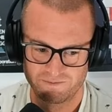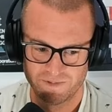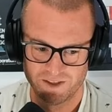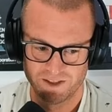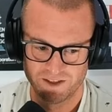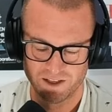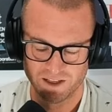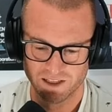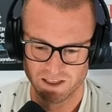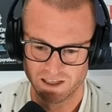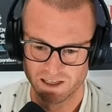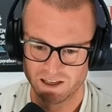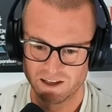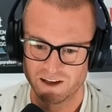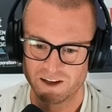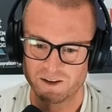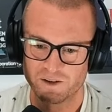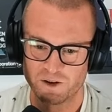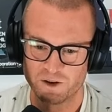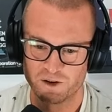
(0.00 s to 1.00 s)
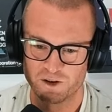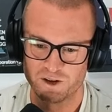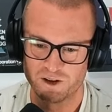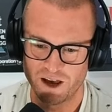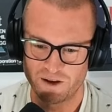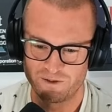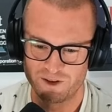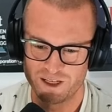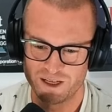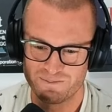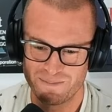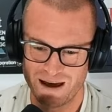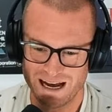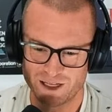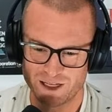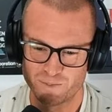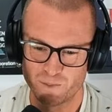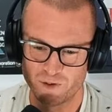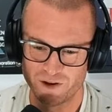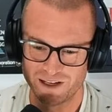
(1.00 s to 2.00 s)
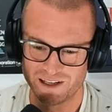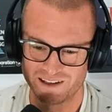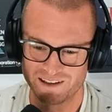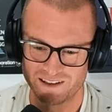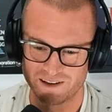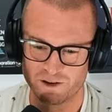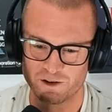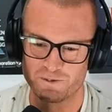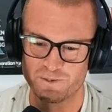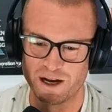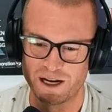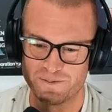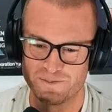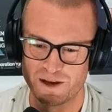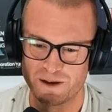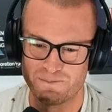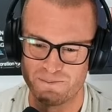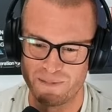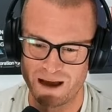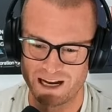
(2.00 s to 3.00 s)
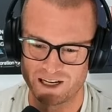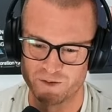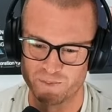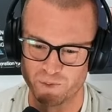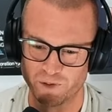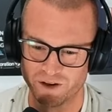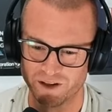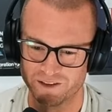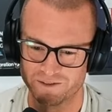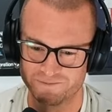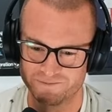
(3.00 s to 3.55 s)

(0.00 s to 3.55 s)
silly. Eh, eh, have you seen Match Point? It reminded me of Match Point.